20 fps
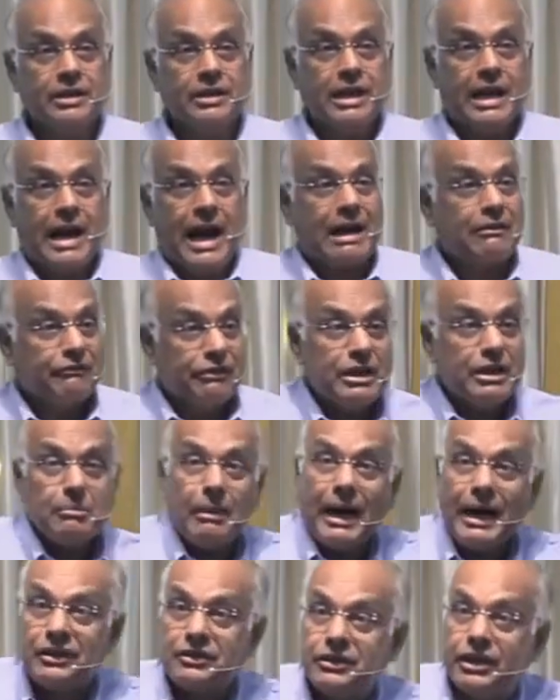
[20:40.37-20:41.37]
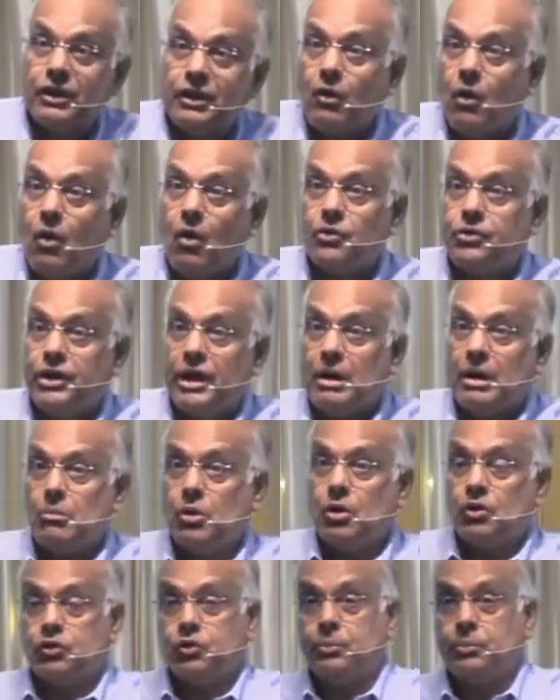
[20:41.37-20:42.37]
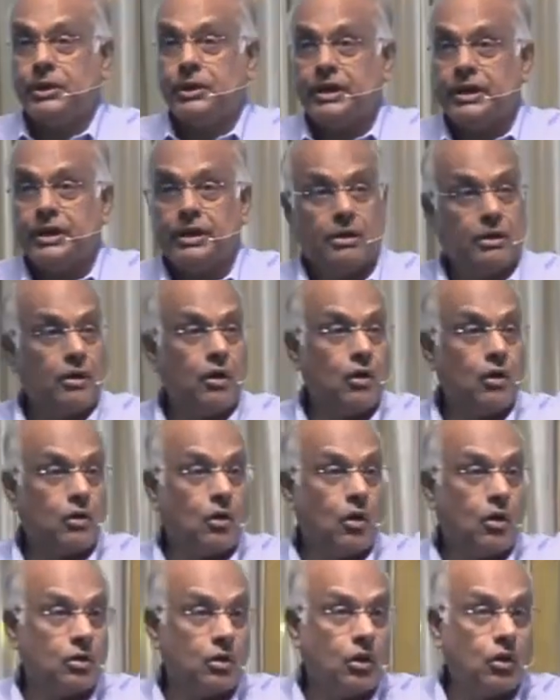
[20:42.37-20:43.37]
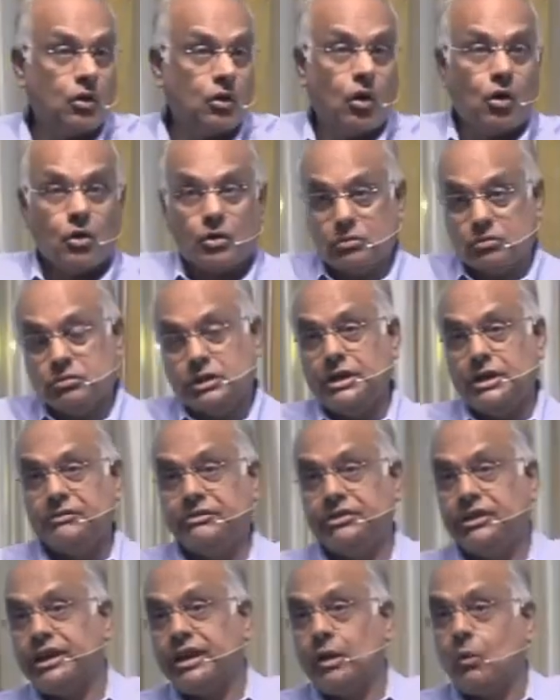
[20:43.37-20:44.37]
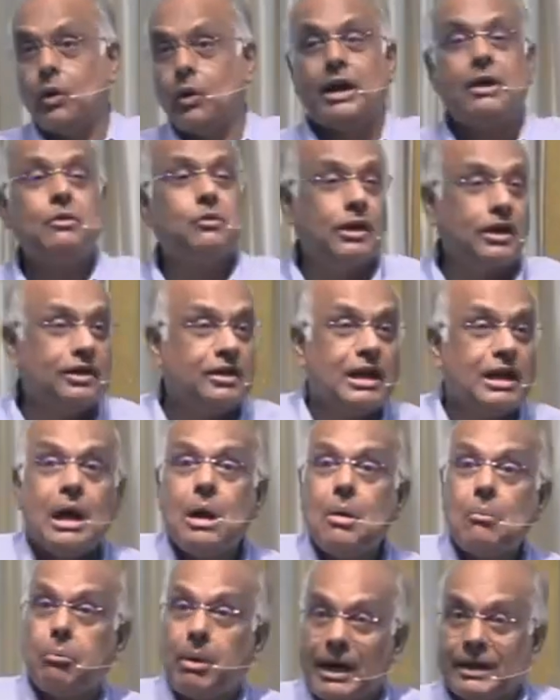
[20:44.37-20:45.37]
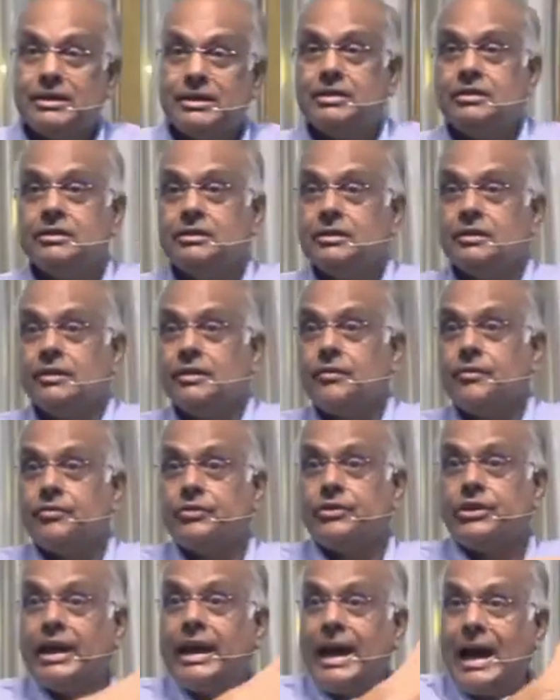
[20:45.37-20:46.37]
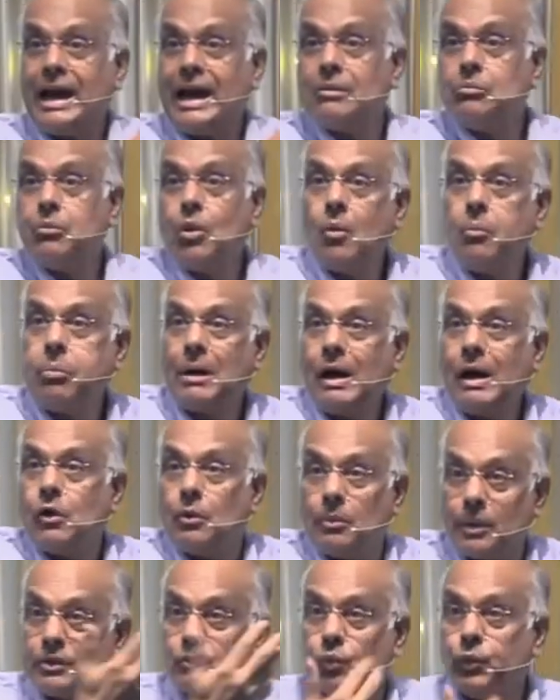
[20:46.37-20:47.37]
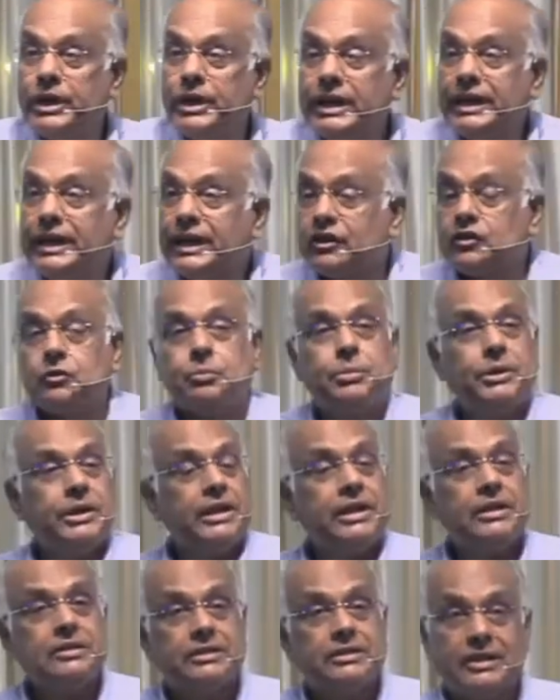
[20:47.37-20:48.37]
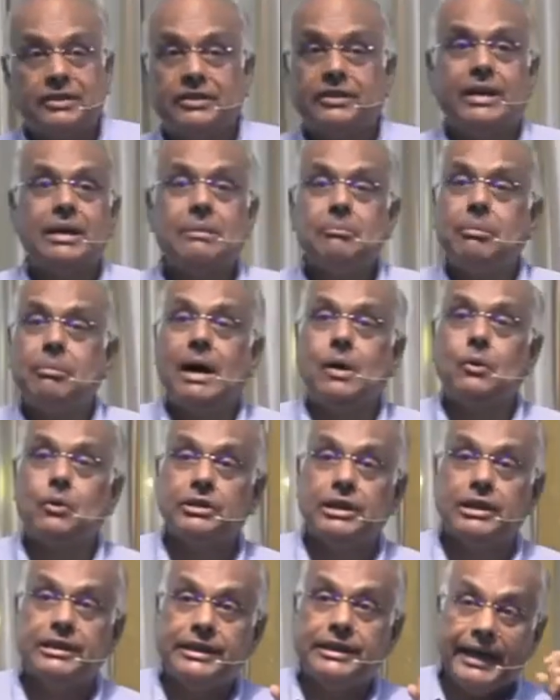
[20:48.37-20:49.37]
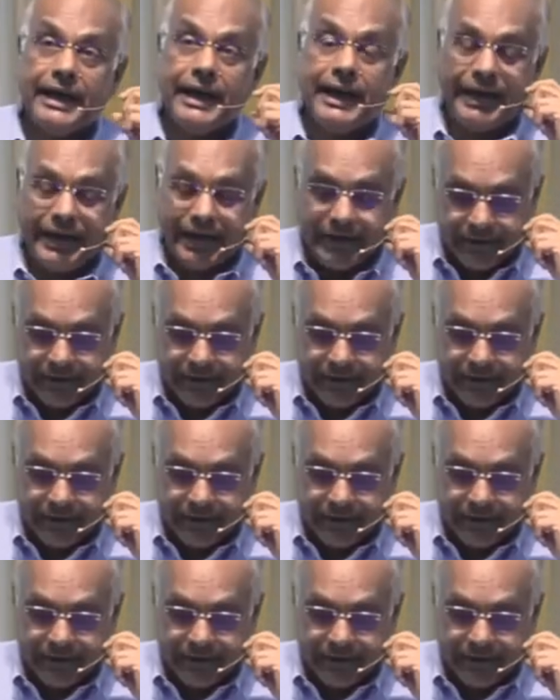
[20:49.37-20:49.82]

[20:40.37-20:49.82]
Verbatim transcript: And we might think, oh, they are more superior or, or, or, or inferior, whatever. But they had more power. But we can experience that same power that they had.